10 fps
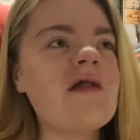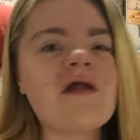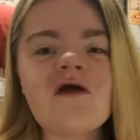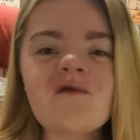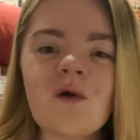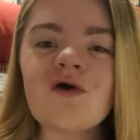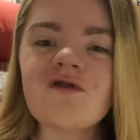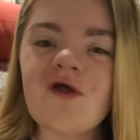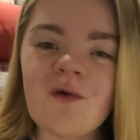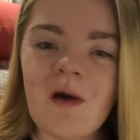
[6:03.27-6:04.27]
they just work
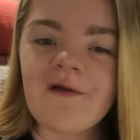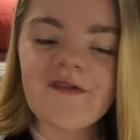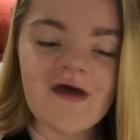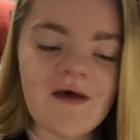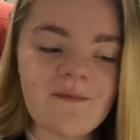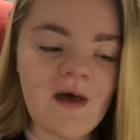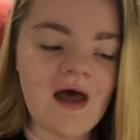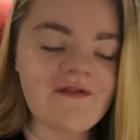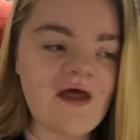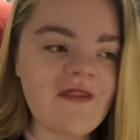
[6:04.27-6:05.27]
so well together,
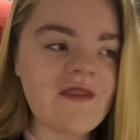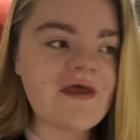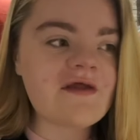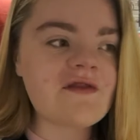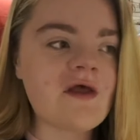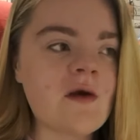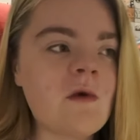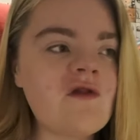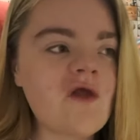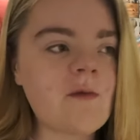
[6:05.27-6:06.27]
and I think that
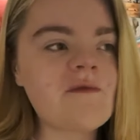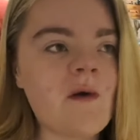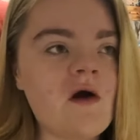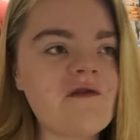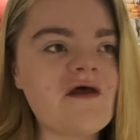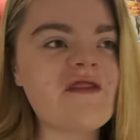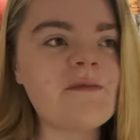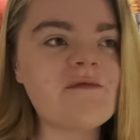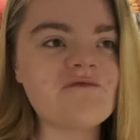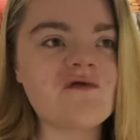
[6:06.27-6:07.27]
when Thomas Partey is
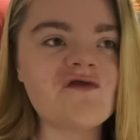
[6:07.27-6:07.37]
in midfield,